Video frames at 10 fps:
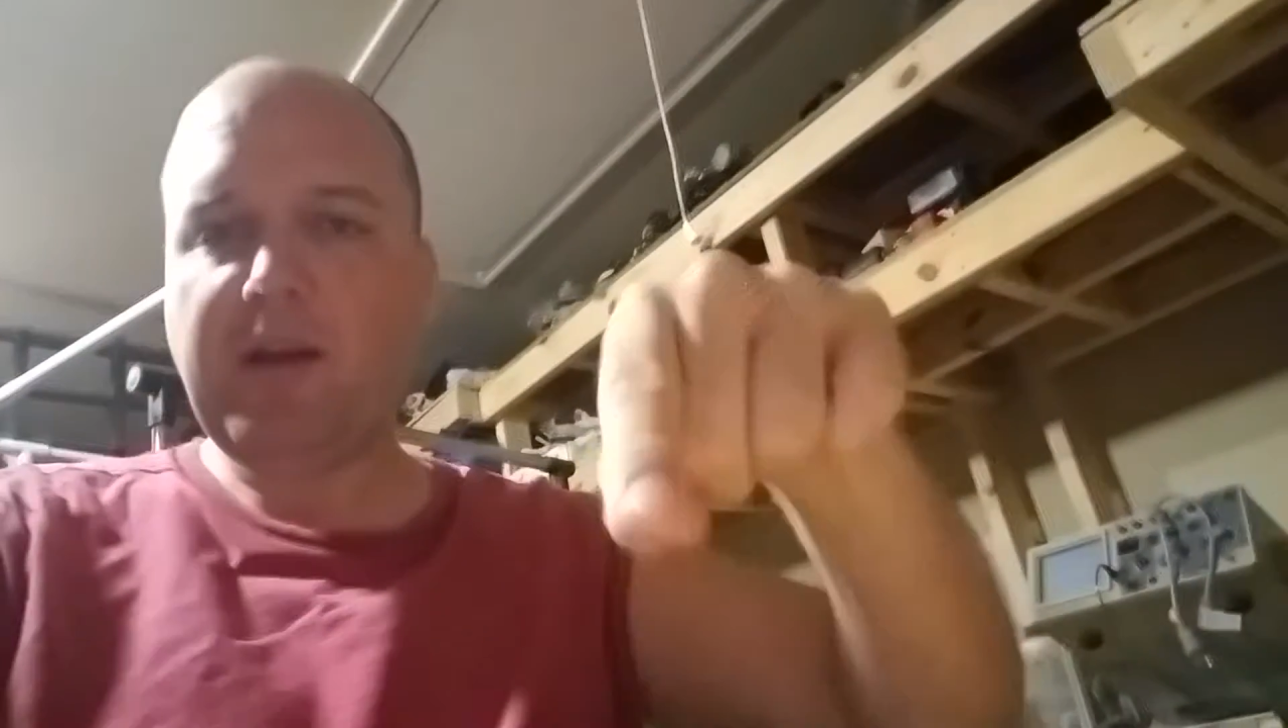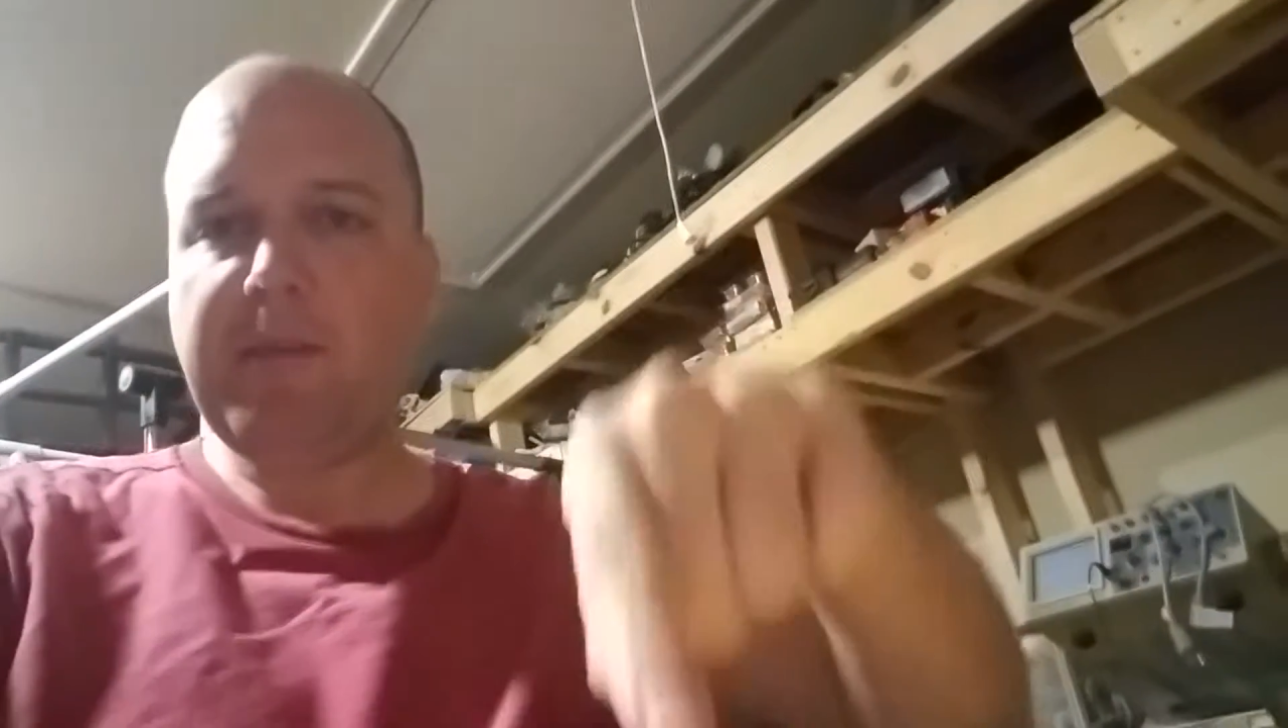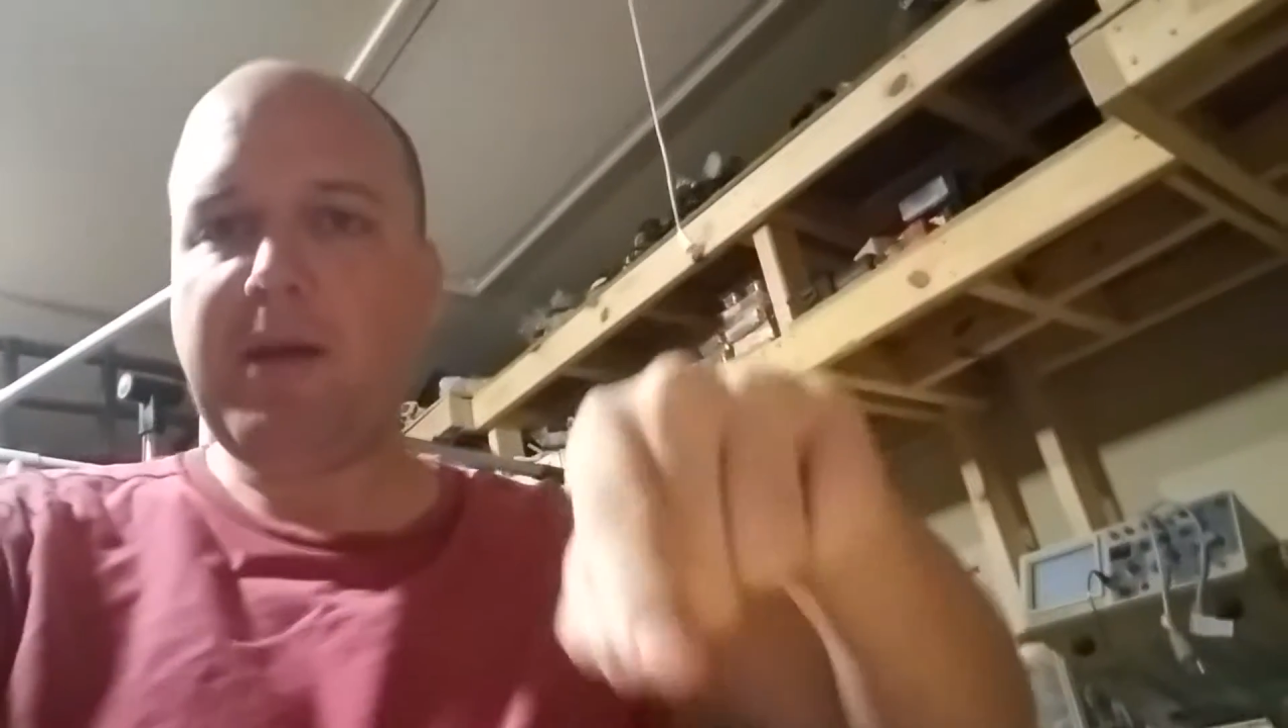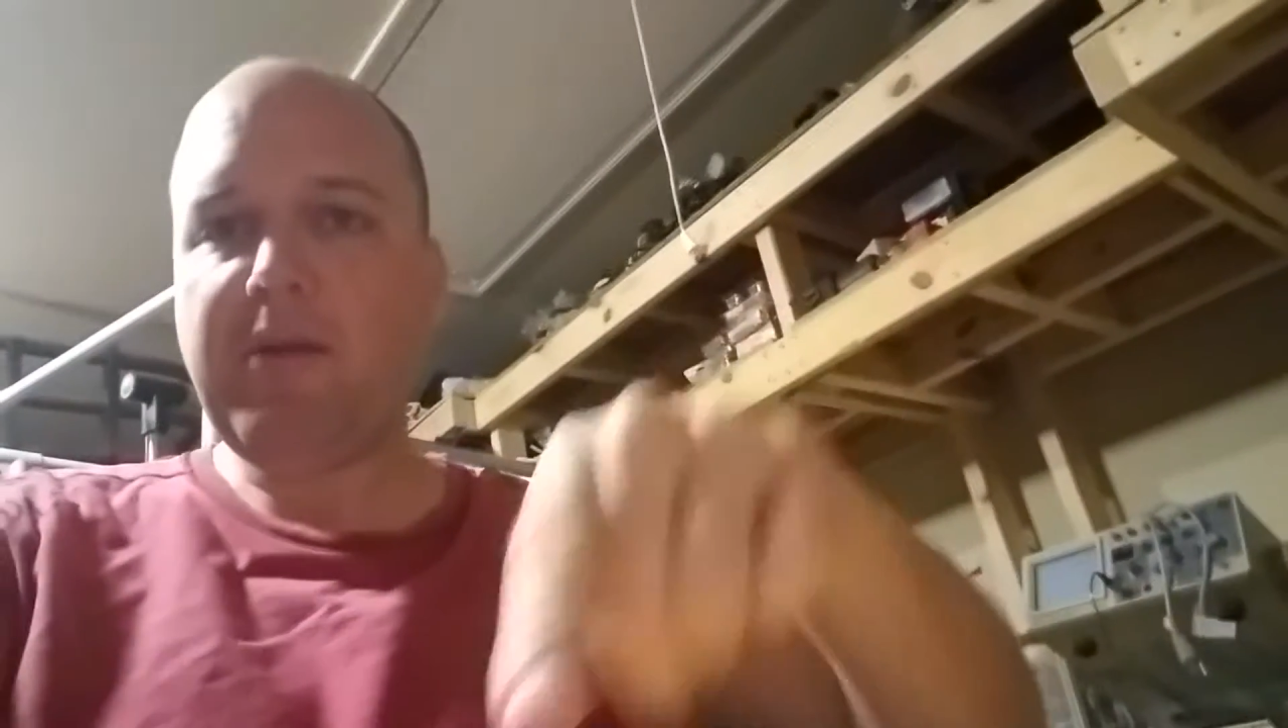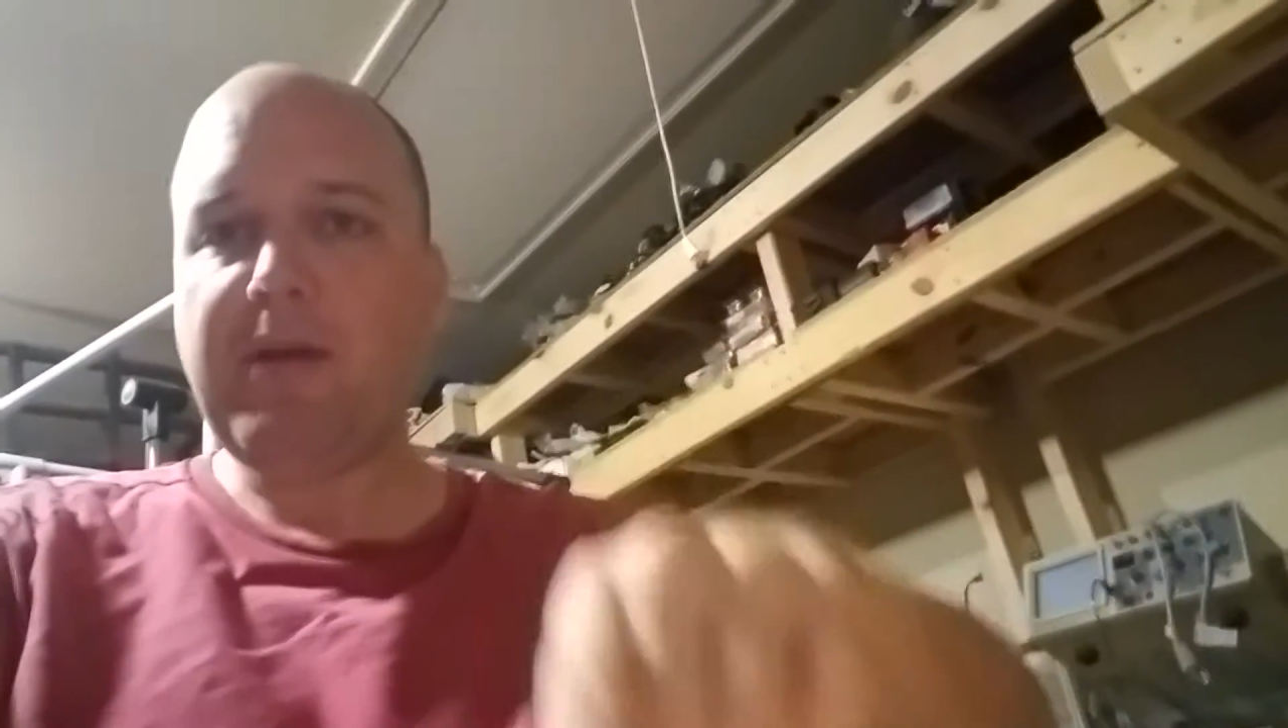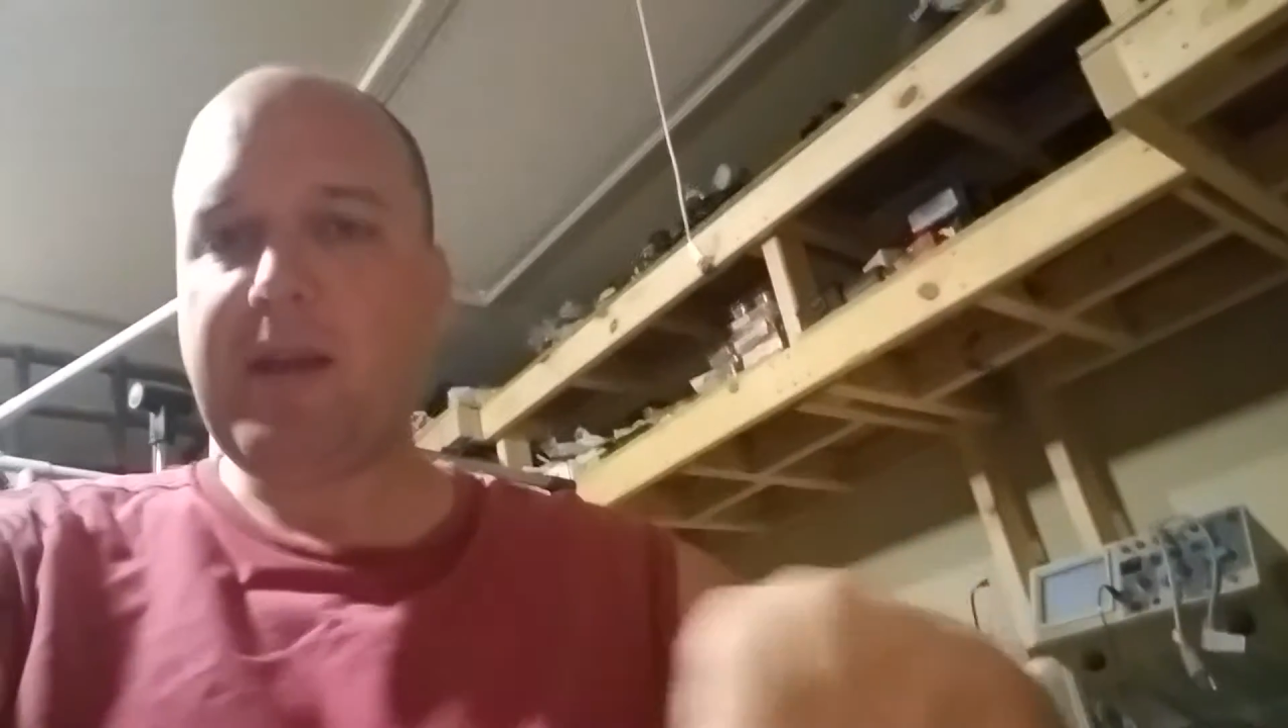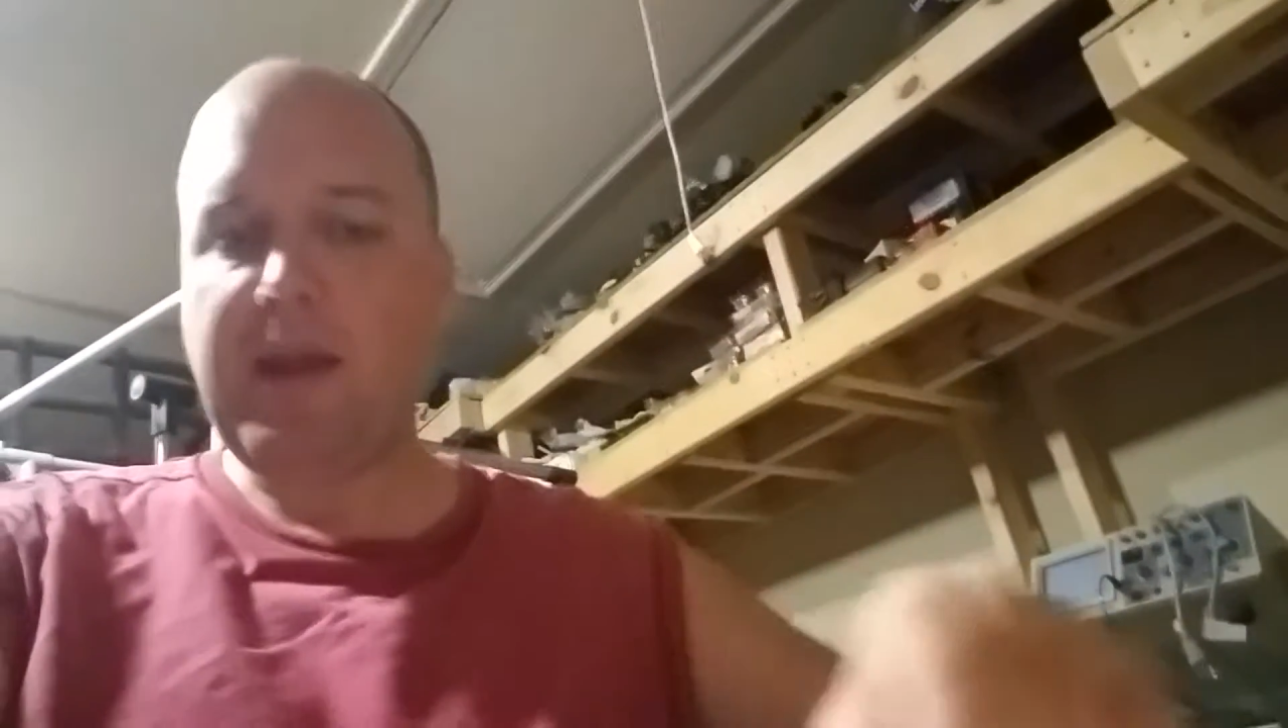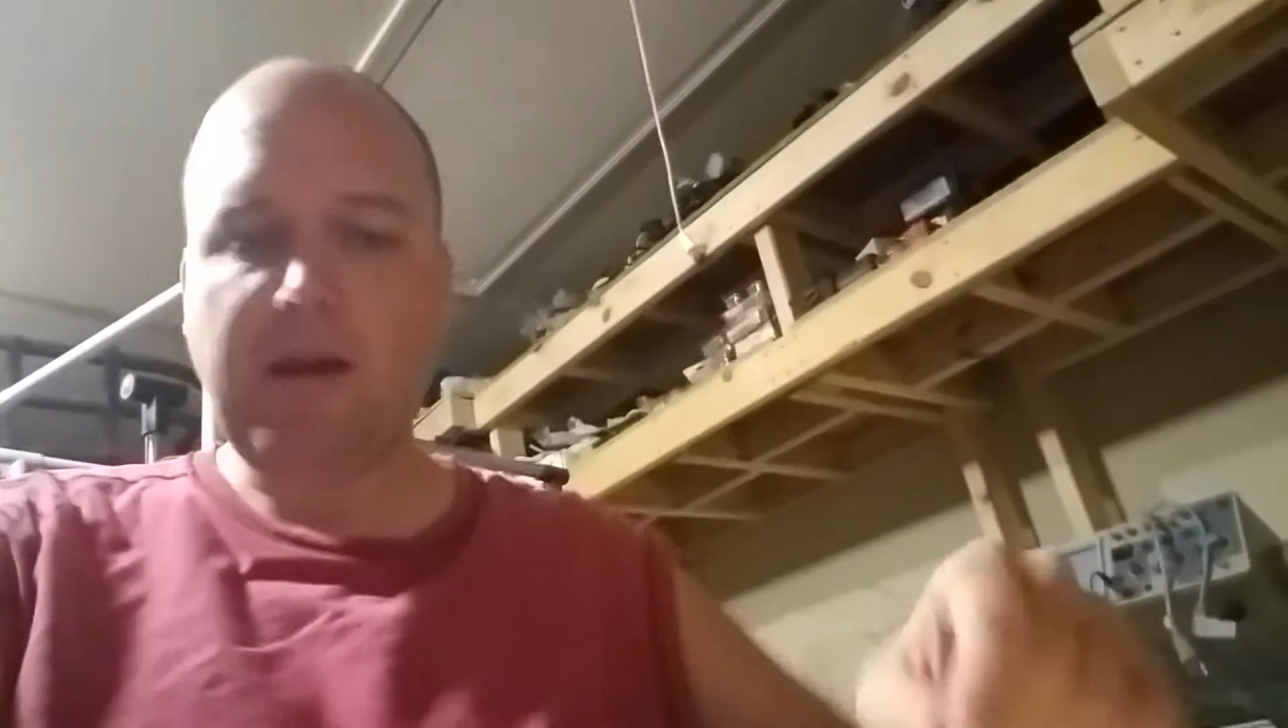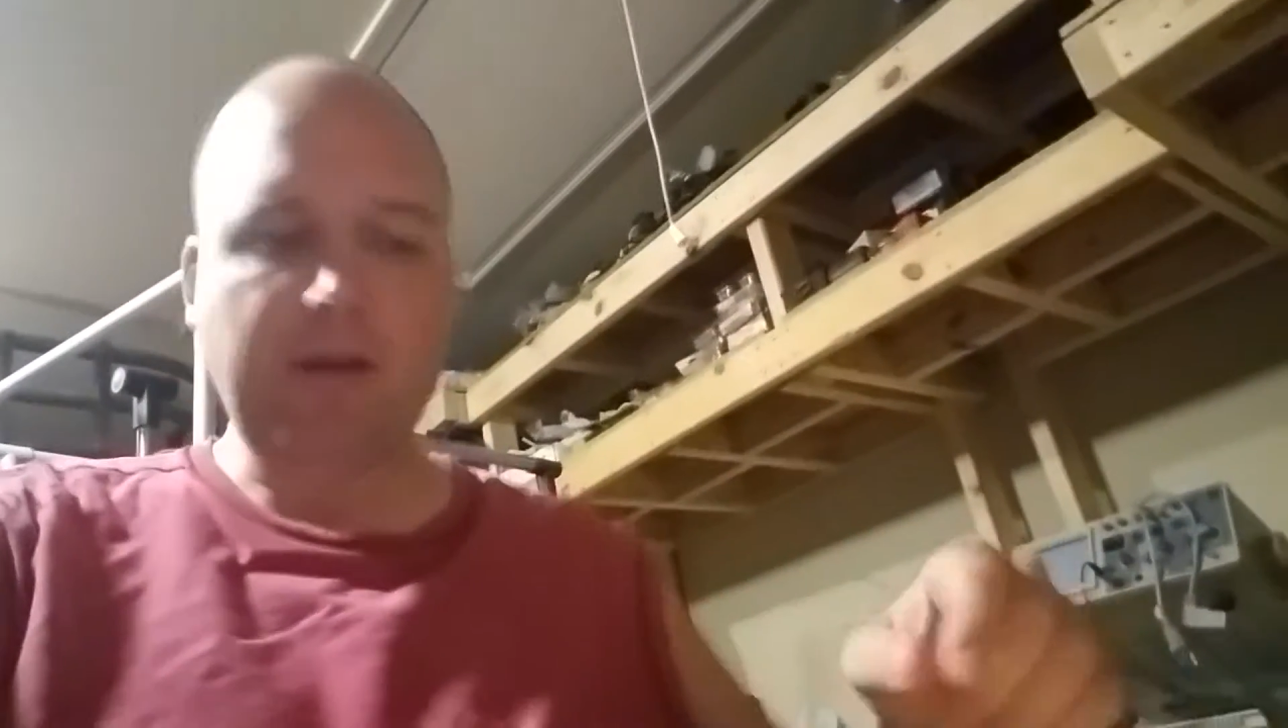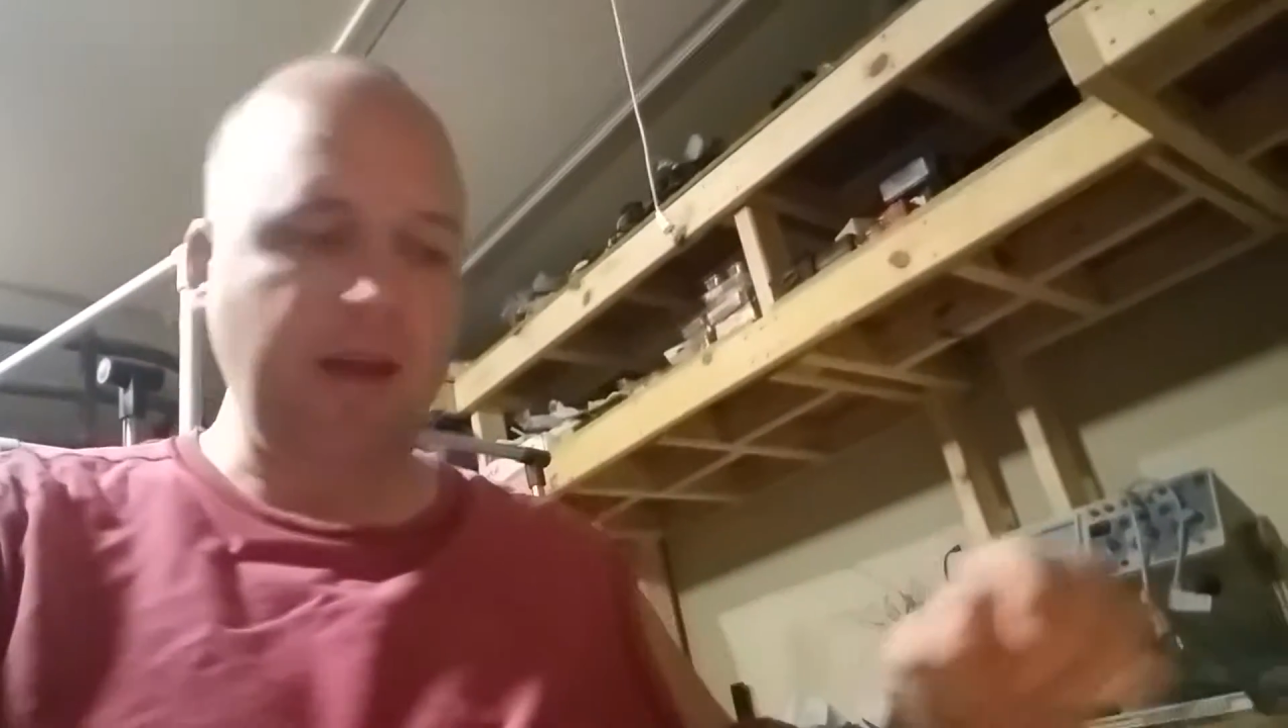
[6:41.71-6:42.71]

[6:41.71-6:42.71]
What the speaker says: I'm at right now